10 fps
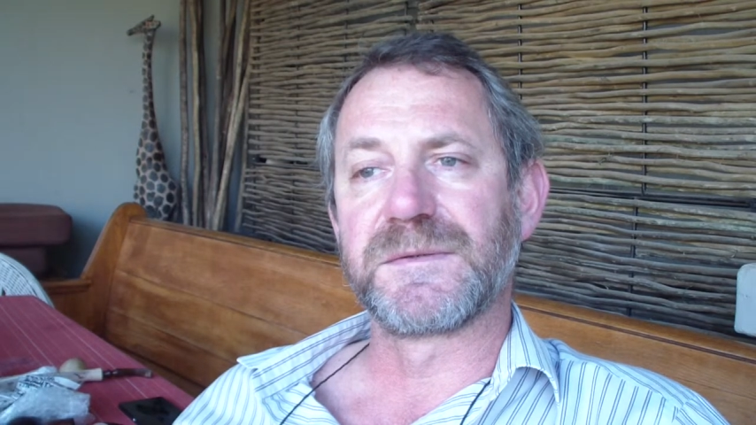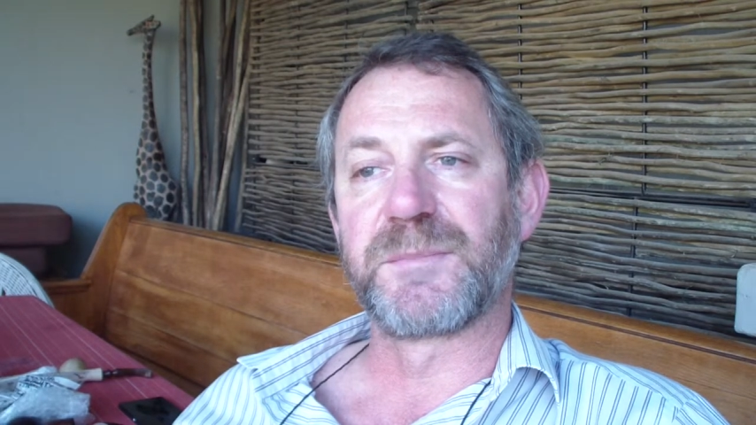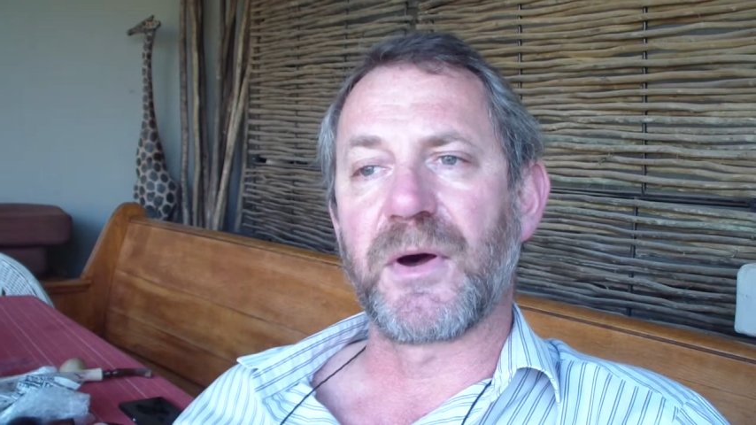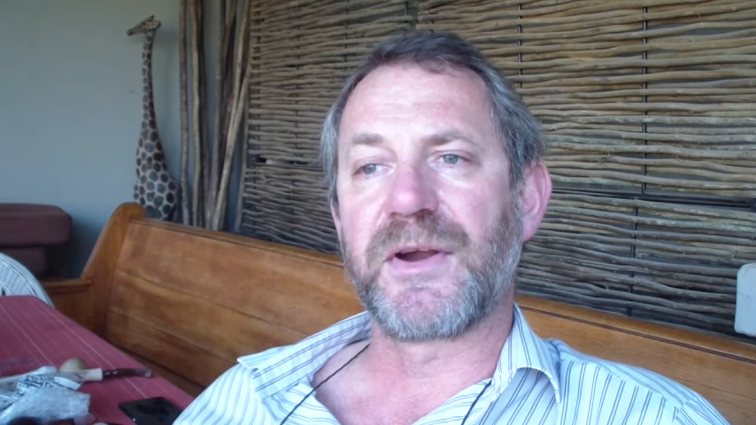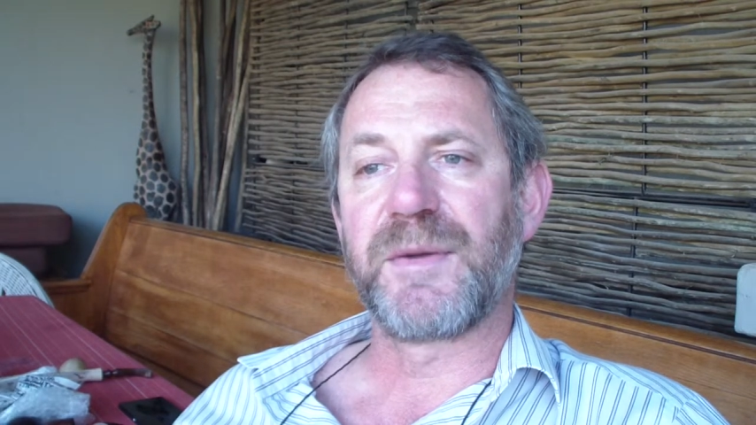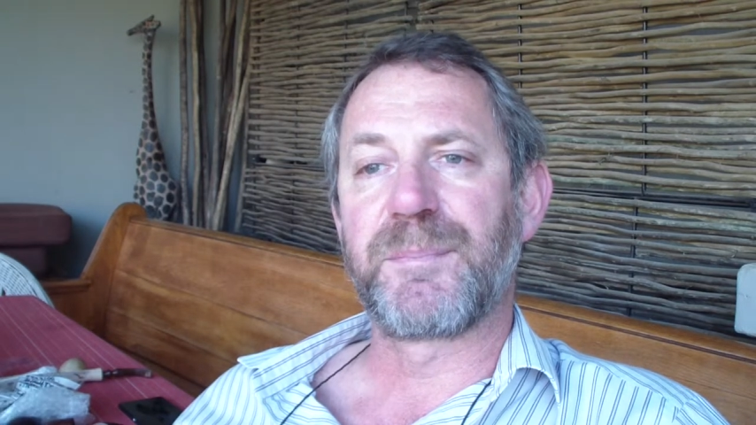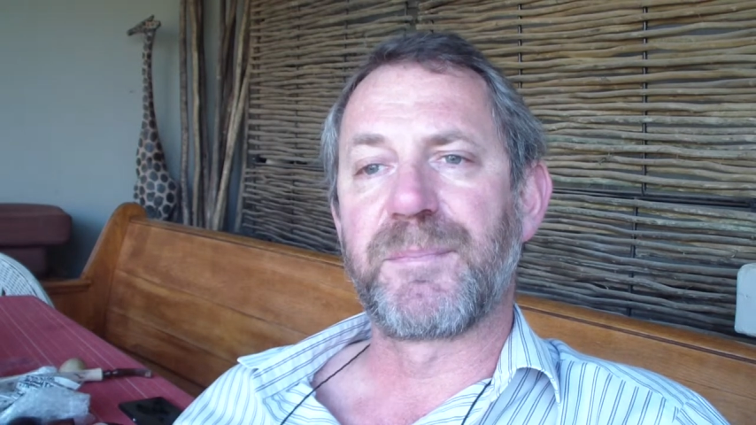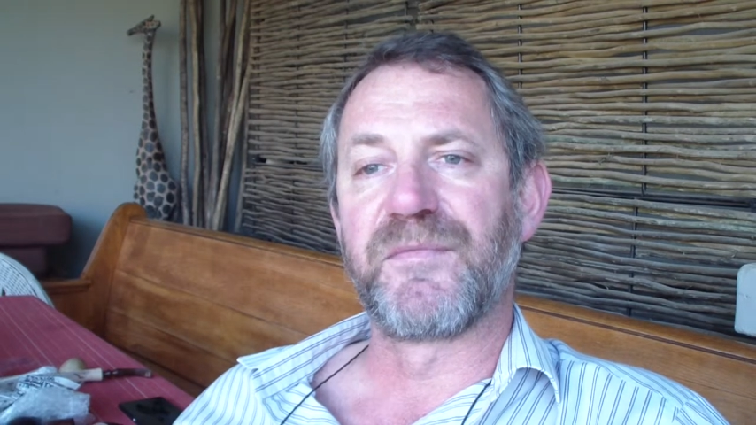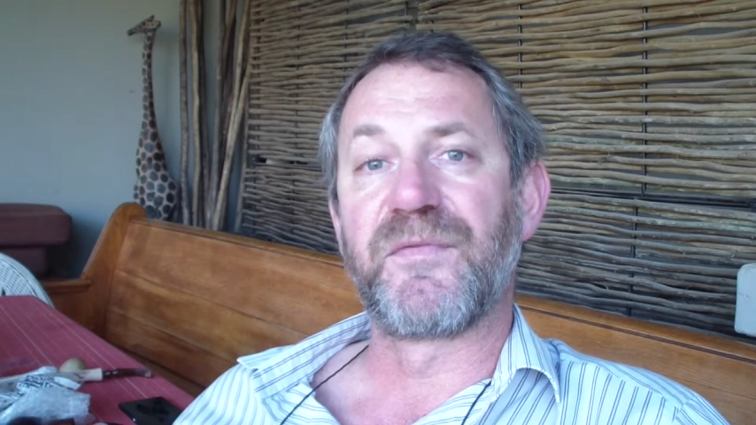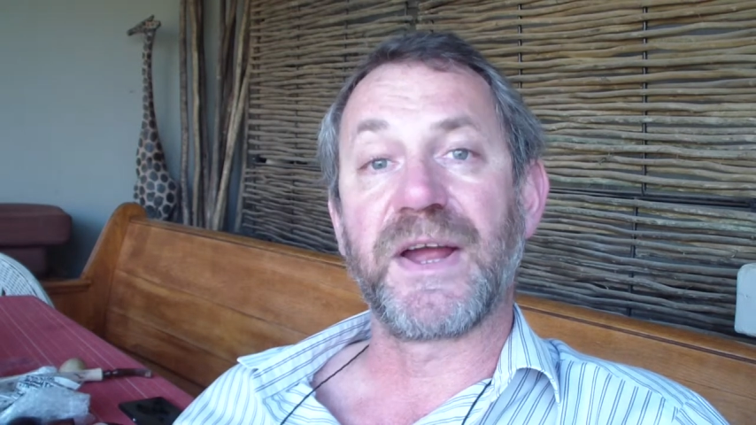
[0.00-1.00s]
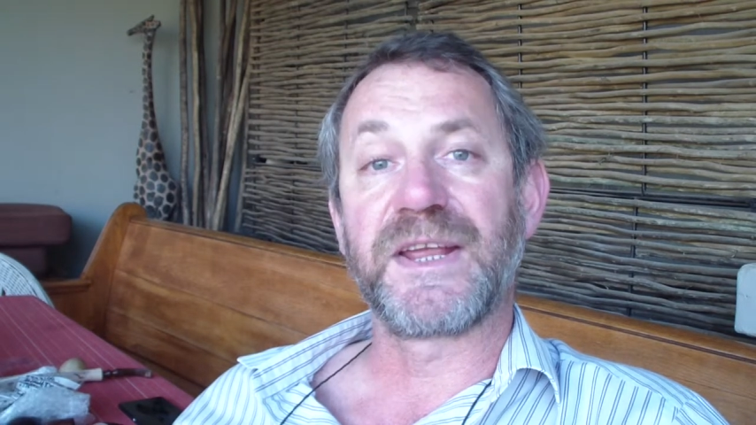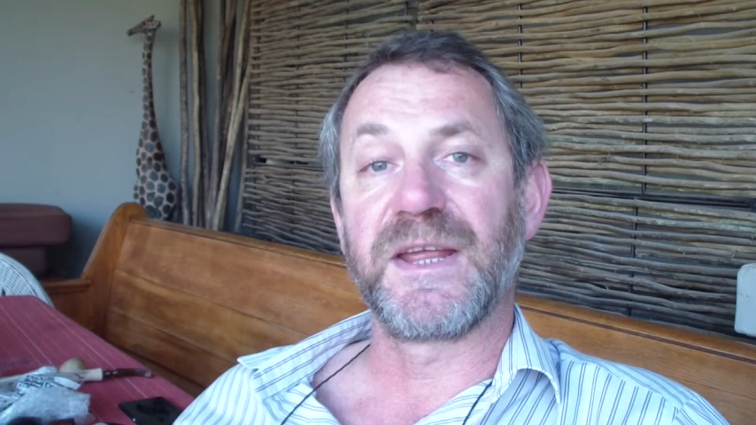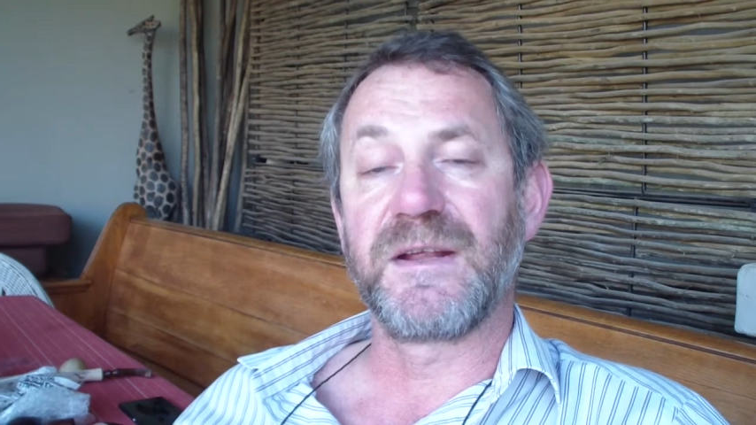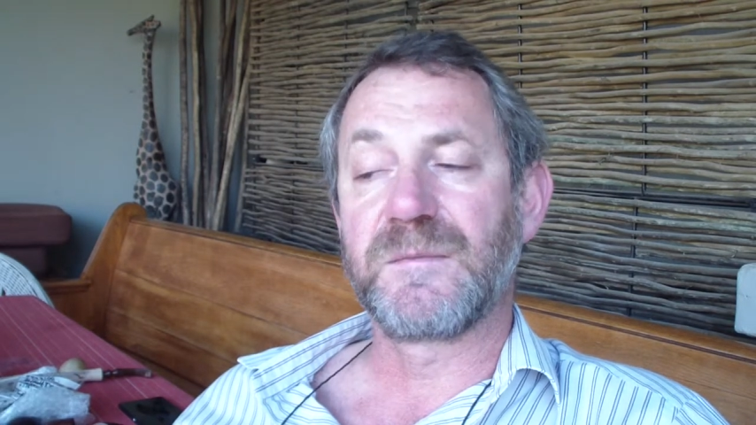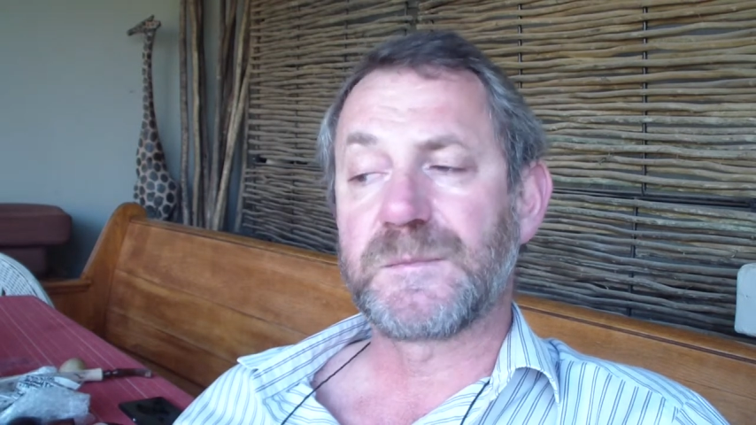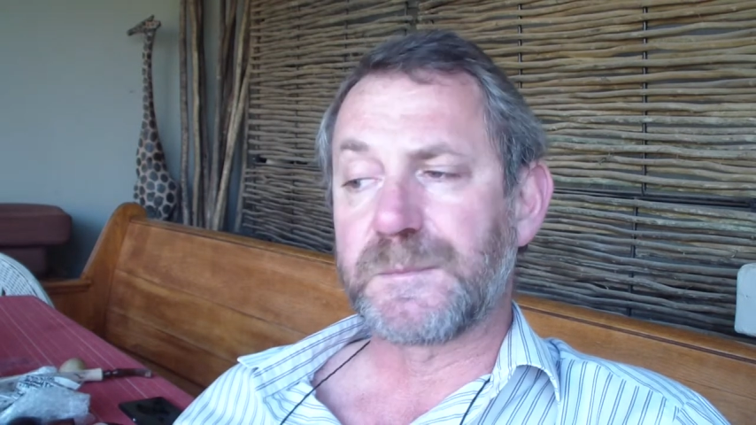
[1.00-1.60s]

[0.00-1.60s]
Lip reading: Bari Viking